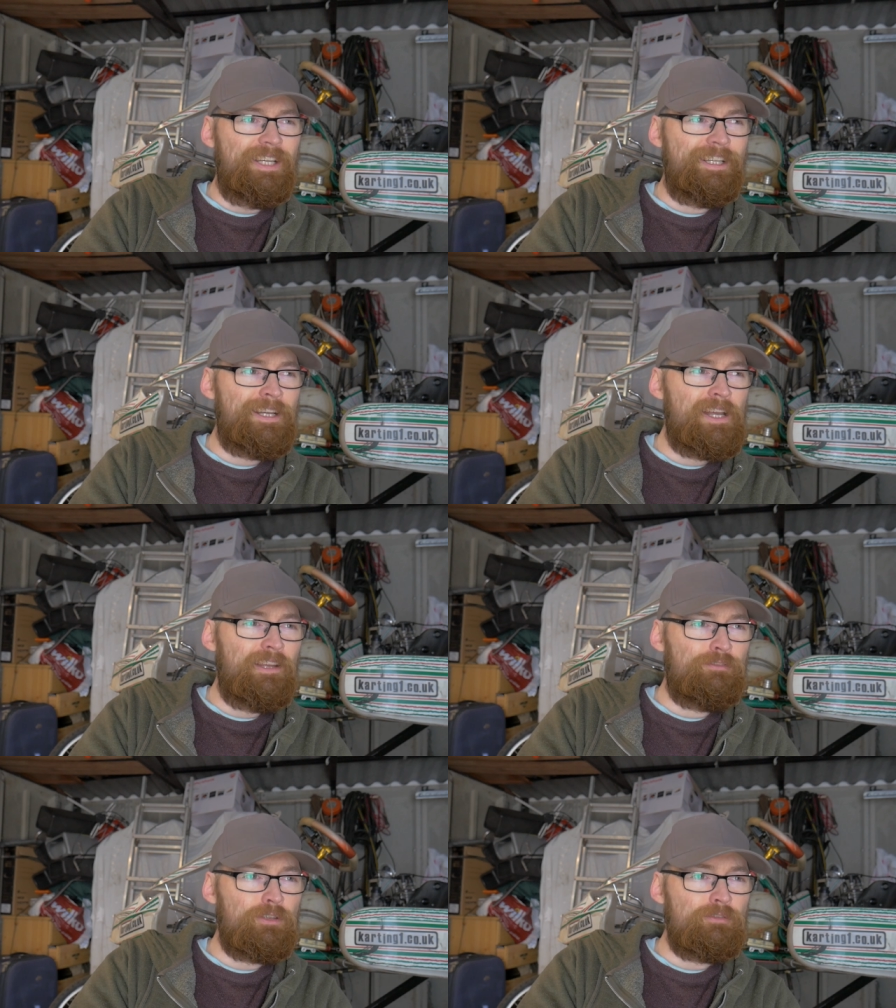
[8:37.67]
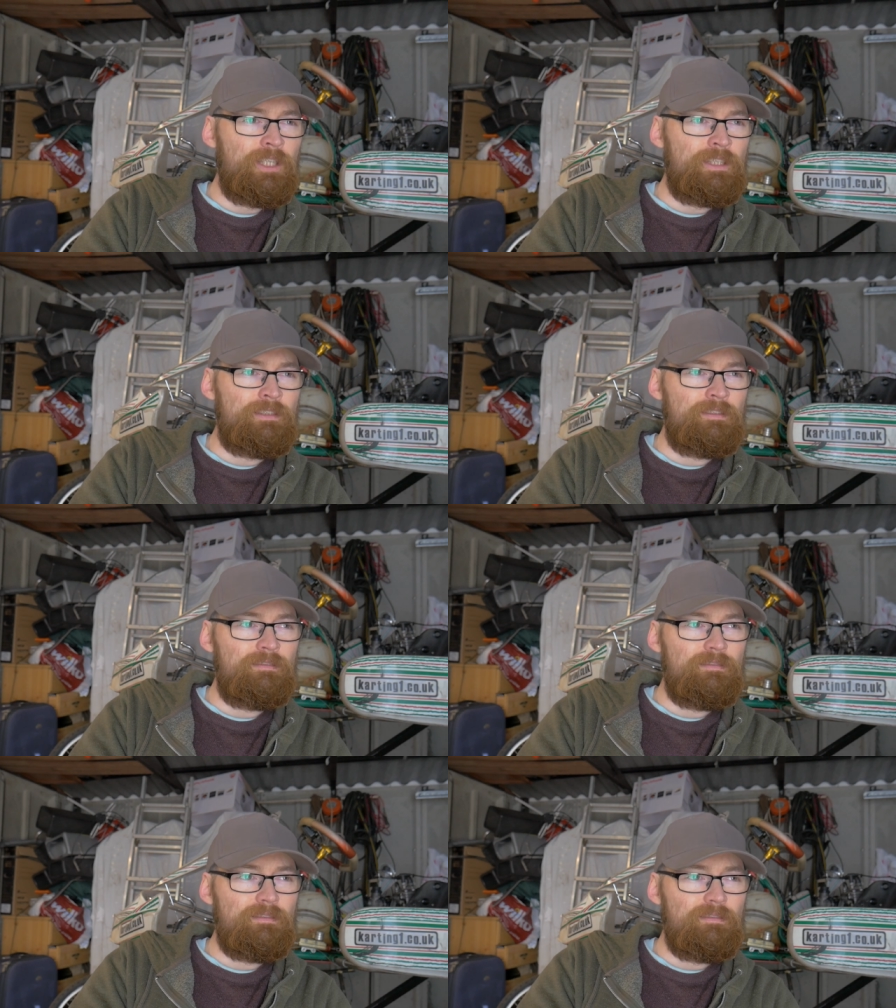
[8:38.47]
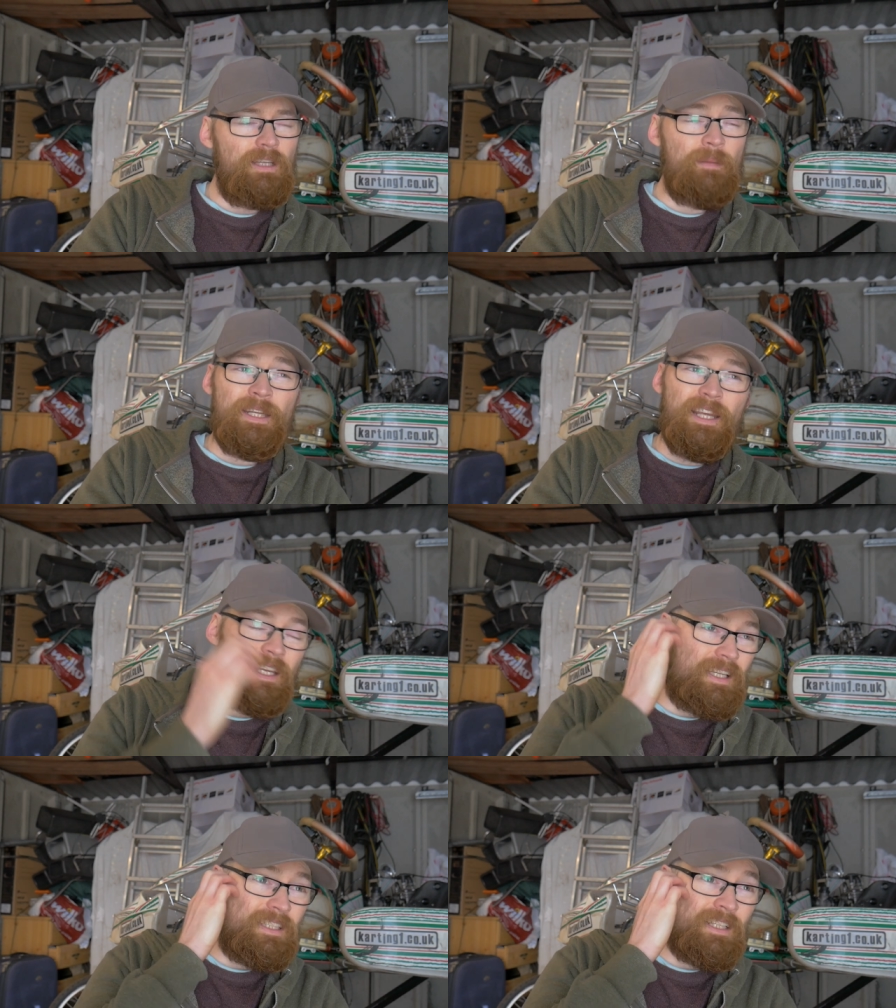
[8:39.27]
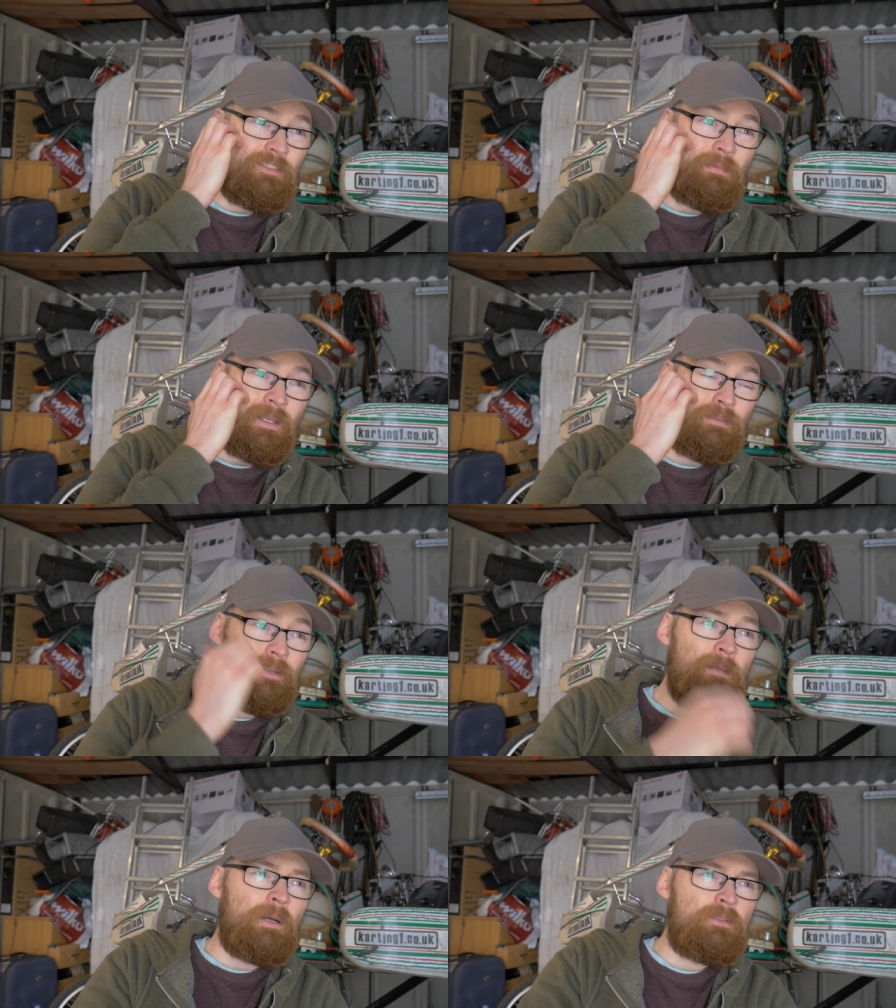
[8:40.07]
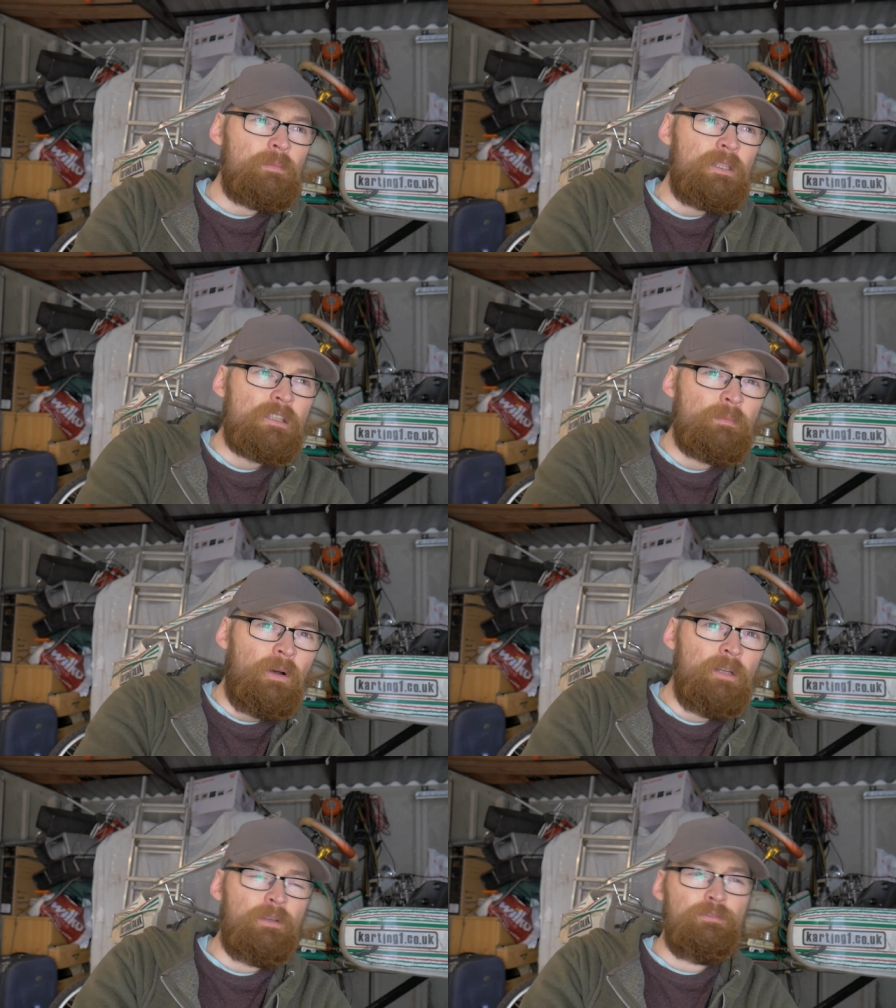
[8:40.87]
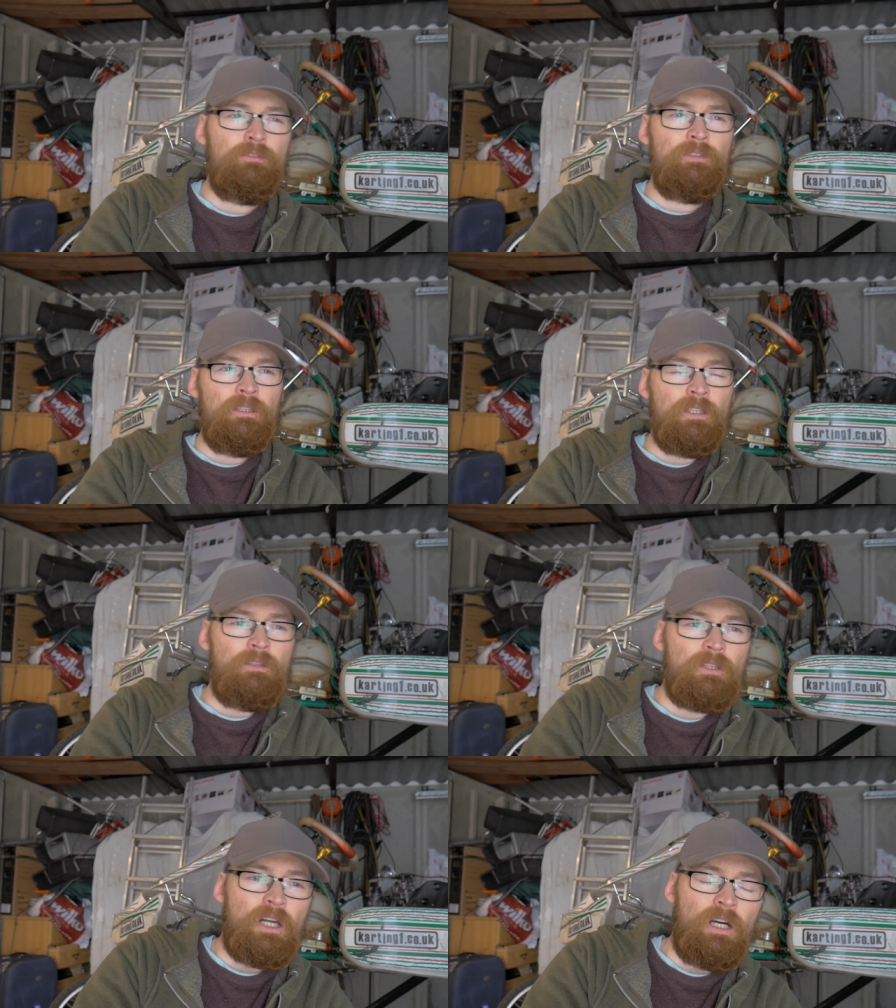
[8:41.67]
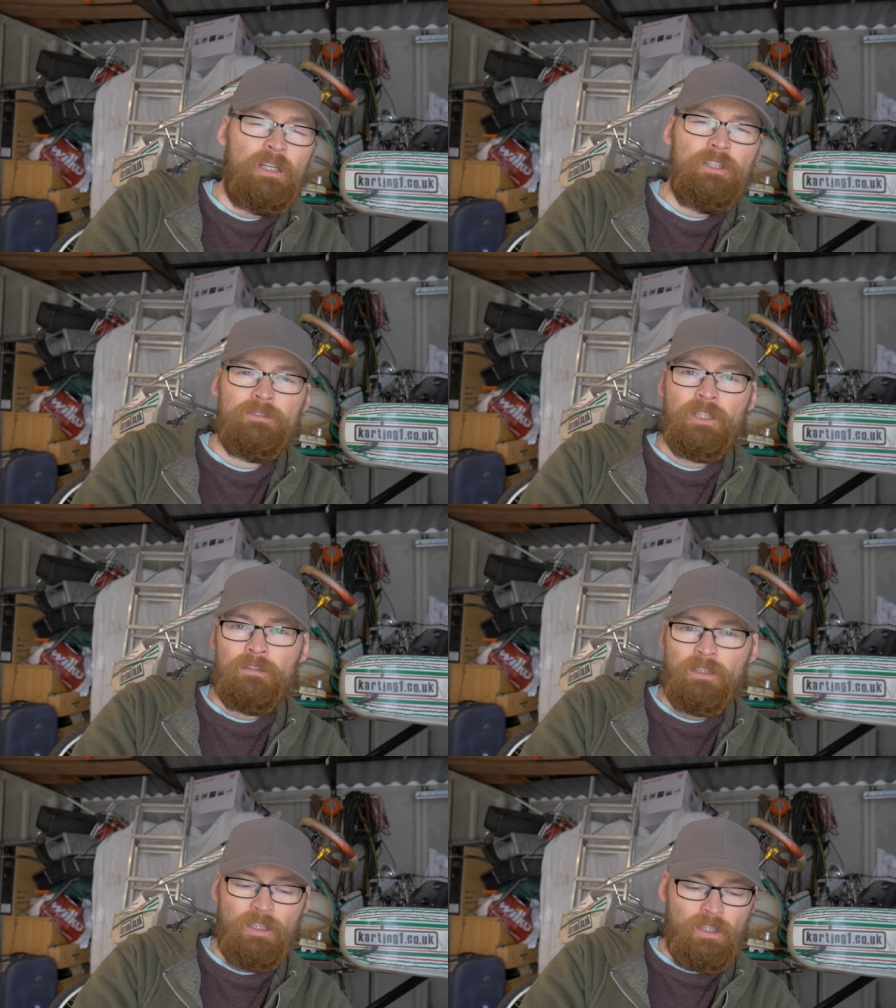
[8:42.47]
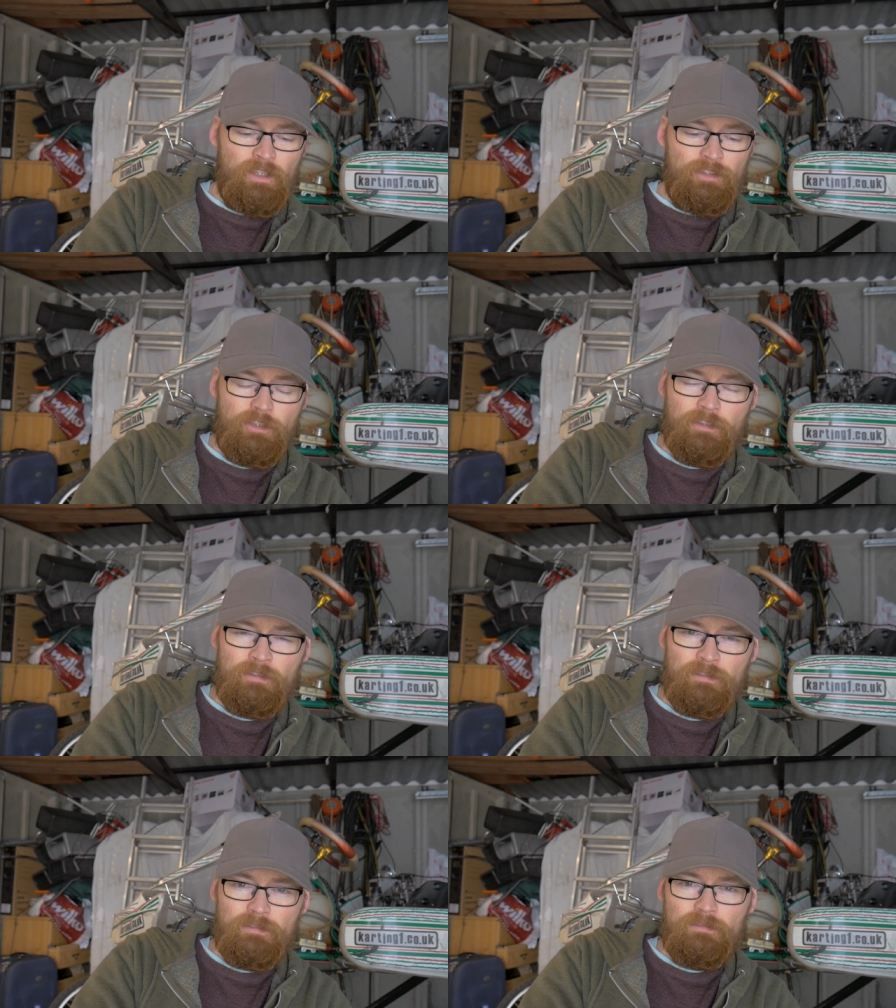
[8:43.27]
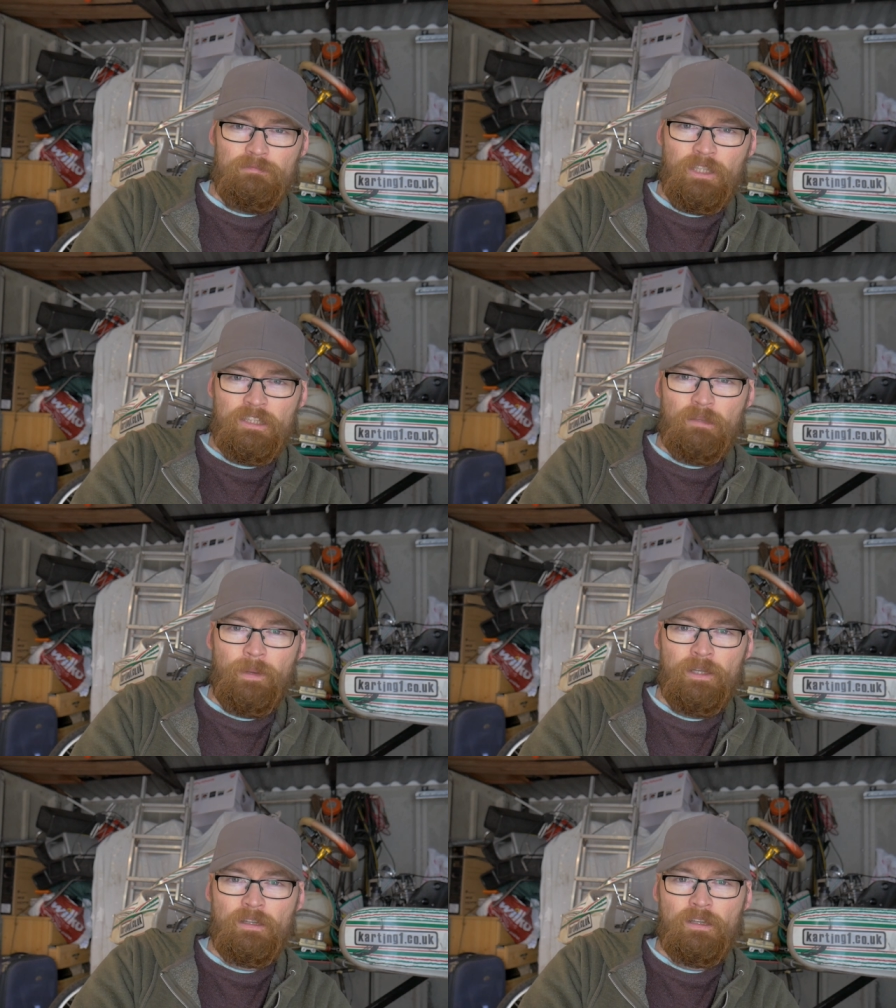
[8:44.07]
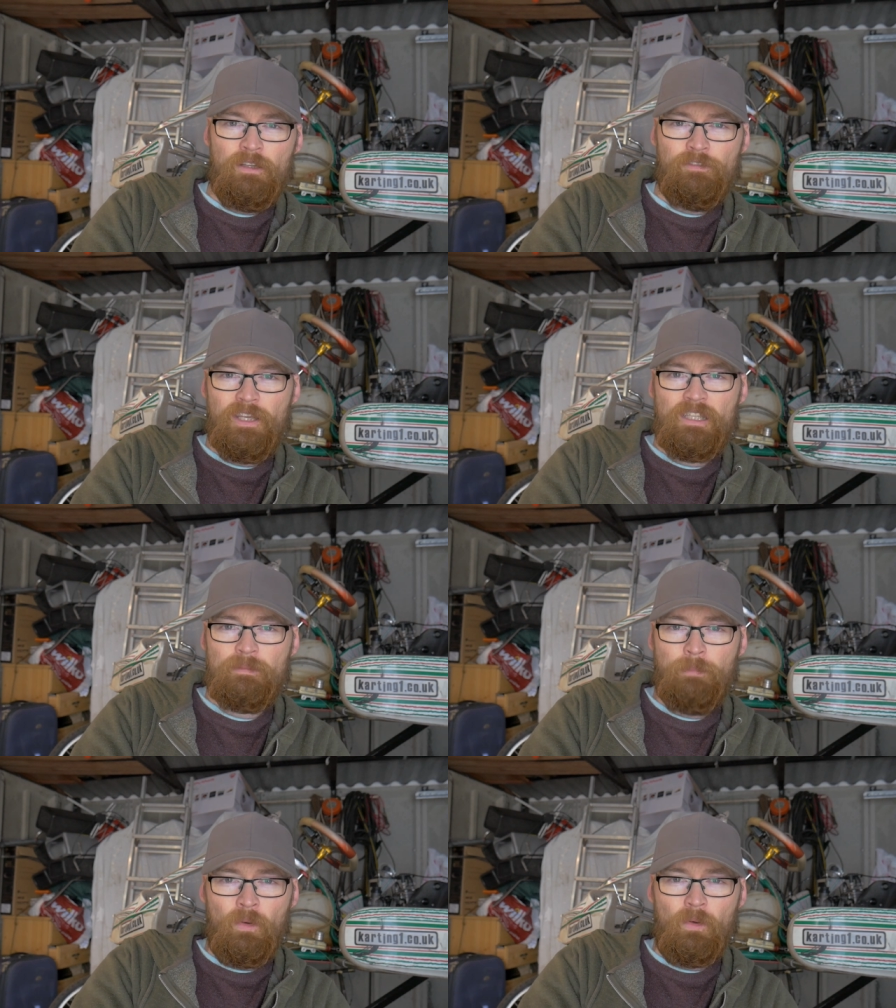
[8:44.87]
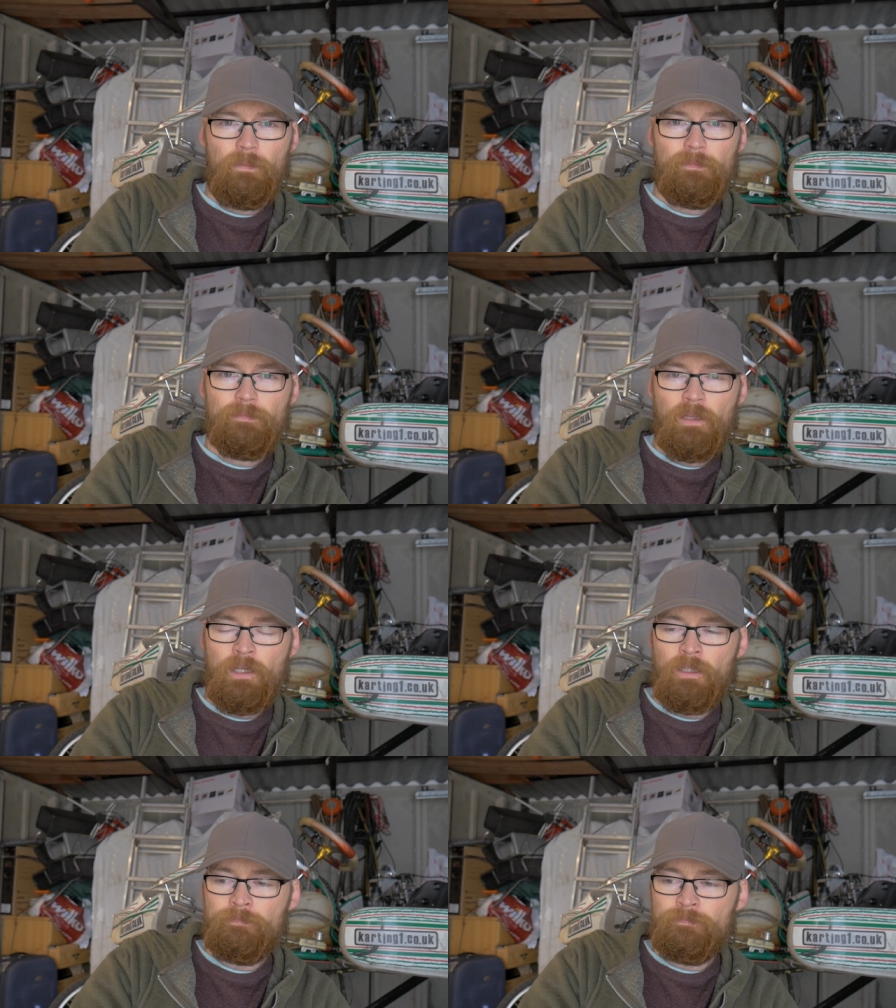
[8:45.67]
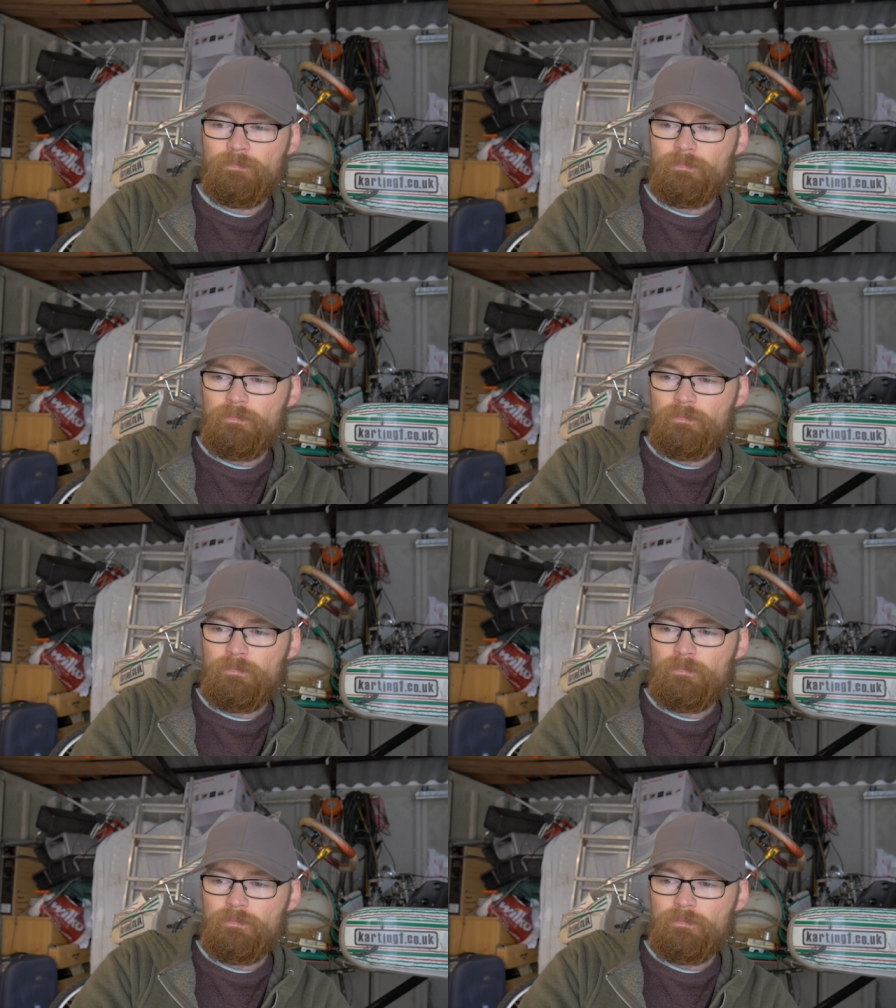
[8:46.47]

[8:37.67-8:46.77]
Uh, if you're young, I mean, eh, you don't have to be a female to be inspired, but if you're a young girl carter, you know that you can reach the pinnacle of this sport. Um,